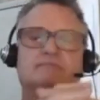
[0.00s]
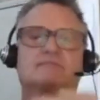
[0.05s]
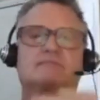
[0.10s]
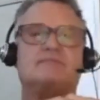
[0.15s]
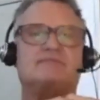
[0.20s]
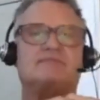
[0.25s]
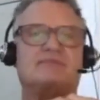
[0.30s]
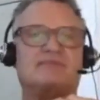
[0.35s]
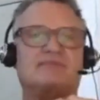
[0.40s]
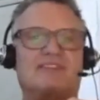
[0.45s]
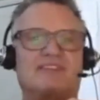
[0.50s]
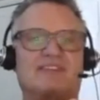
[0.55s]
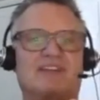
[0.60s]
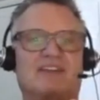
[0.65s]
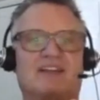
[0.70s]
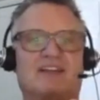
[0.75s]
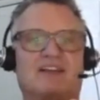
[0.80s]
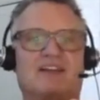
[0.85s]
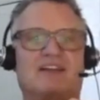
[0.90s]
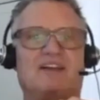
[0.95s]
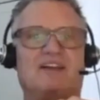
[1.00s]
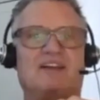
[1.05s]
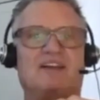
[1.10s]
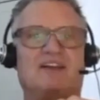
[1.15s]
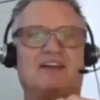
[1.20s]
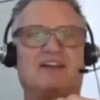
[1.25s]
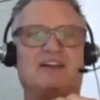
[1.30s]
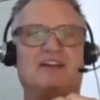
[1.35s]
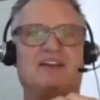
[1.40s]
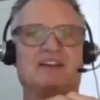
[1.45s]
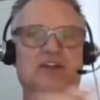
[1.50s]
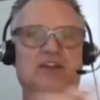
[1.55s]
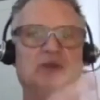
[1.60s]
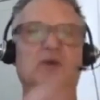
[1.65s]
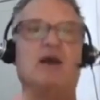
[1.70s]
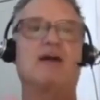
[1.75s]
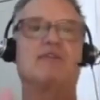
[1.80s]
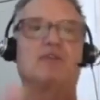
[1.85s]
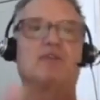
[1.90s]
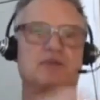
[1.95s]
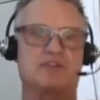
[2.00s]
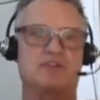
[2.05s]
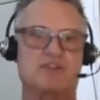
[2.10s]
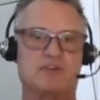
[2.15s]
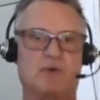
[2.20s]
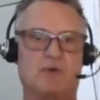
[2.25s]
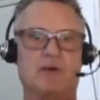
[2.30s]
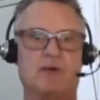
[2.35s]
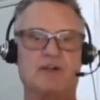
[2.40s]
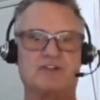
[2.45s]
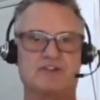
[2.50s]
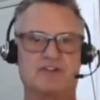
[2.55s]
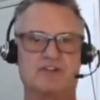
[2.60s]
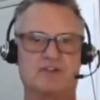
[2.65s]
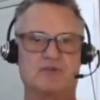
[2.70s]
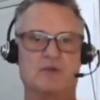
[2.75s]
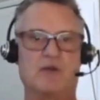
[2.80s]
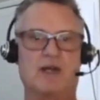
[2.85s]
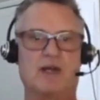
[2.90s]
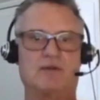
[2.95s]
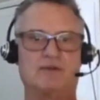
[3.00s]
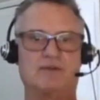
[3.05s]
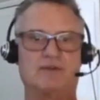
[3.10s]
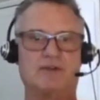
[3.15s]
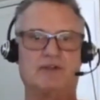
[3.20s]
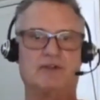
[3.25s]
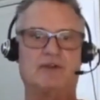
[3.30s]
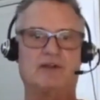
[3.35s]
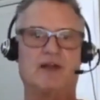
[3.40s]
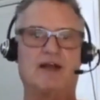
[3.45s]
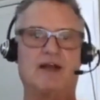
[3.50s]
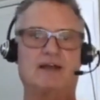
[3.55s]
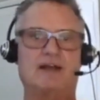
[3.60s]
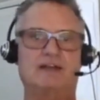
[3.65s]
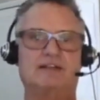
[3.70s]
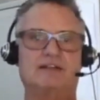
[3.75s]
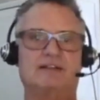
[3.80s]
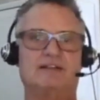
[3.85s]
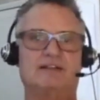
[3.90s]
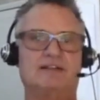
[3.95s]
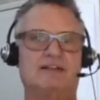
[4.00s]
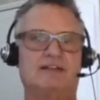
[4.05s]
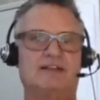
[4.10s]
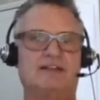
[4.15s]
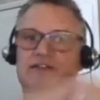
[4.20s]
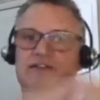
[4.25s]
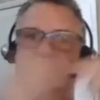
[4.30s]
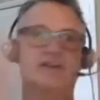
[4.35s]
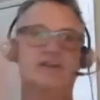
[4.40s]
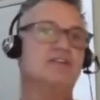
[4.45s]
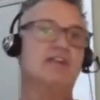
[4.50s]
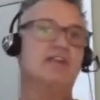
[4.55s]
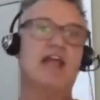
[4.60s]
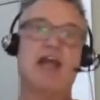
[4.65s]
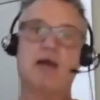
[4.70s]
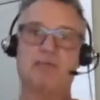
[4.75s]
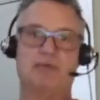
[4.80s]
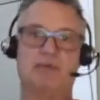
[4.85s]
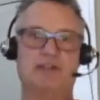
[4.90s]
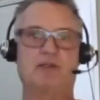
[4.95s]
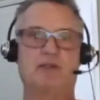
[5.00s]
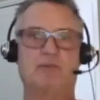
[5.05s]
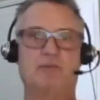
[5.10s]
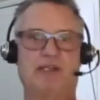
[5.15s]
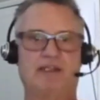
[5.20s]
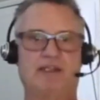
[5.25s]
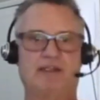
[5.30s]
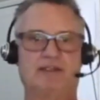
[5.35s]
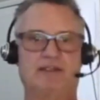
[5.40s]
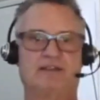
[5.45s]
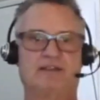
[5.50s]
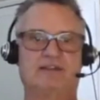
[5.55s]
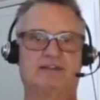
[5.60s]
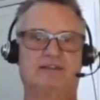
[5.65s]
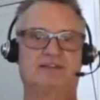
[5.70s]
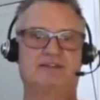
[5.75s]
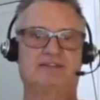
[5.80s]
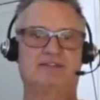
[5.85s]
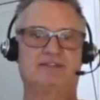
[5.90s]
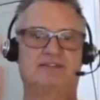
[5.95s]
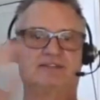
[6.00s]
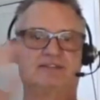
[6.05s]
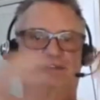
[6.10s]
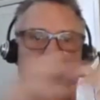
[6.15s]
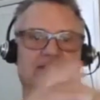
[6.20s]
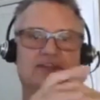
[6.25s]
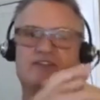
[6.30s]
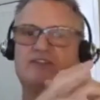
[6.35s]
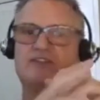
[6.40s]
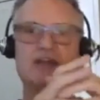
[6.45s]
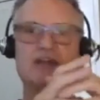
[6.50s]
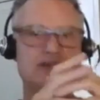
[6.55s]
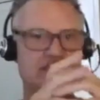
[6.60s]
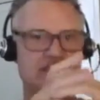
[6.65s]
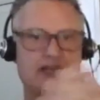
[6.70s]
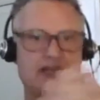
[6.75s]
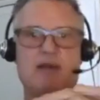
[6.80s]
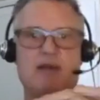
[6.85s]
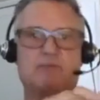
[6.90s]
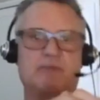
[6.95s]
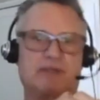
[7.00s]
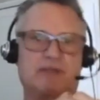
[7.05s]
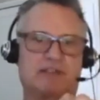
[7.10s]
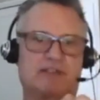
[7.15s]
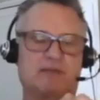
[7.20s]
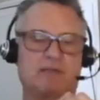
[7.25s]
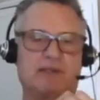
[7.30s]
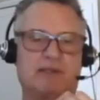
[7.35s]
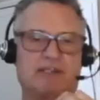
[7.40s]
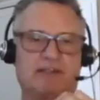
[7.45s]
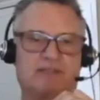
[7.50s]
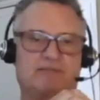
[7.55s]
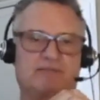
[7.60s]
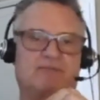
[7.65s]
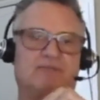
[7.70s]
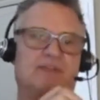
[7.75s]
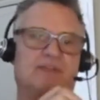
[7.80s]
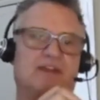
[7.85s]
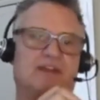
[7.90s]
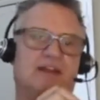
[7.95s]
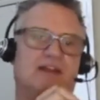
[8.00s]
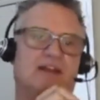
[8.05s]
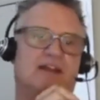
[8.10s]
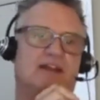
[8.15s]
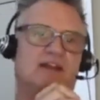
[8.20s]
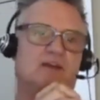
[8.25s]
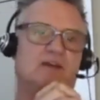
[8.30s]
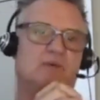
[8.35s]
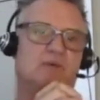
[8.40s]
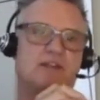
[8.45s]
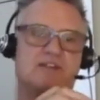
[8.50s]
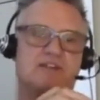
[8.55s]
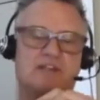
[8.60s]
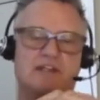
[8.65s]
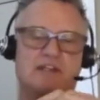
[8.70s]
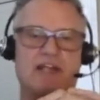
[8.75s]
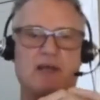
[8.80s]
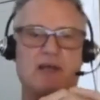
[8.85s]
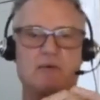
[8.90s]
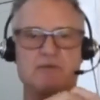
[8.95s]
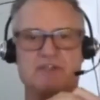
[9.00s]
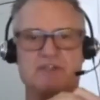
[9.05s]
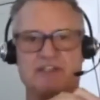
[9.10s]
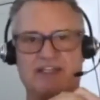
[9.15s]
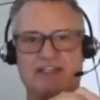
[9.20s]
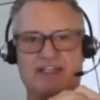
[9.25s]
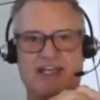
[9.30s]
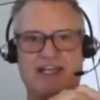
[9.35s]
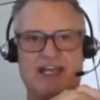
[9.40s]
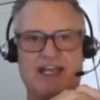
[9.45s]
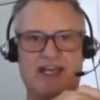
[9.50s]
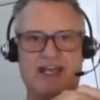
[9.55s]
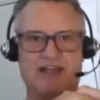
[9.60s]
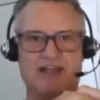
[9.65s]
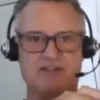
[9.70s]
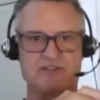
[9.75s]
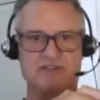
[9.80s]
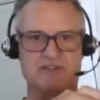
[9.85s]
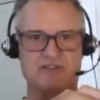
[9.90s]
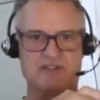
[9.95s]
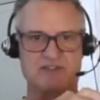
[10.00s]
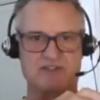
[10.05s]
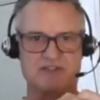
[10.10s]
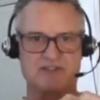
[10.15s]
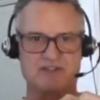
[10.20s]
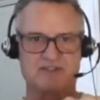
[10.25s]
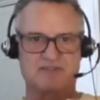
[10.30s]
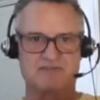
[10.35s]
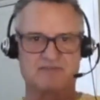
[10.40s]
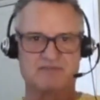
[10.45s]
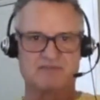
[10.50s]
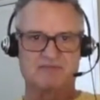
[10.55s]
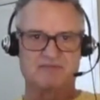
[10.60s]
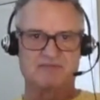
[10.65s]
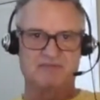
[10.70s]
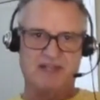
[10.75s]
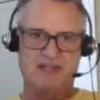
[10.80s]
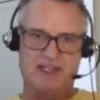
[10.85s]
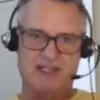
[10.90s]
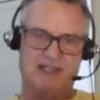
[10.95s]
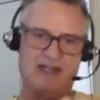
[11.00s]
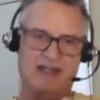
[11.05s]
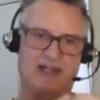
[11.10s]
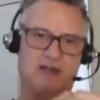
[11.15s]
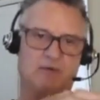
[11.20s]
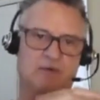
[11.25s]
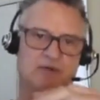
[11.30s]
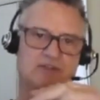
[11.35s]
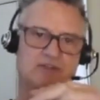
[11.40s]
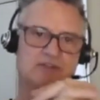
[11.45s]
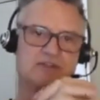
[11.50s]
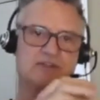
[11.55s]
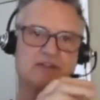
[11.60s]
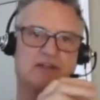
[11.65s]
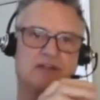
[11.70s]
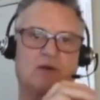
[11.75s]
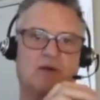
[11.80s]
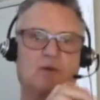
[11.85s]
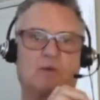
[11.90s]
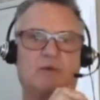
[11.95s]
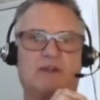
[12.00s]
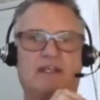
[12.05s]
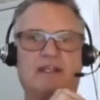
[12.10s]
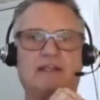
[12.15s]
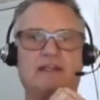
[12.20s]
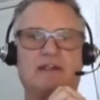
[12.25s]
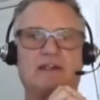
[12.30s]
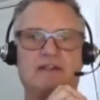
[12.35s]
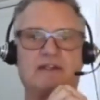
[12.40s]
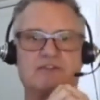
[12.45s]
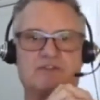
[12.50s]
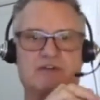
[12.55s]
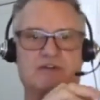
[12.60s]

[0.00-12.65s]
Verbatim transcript: You have those stories as well, do you not? It just happened to me. It just happened to me. Recently, I was in Kansas. And I was holding a healing service there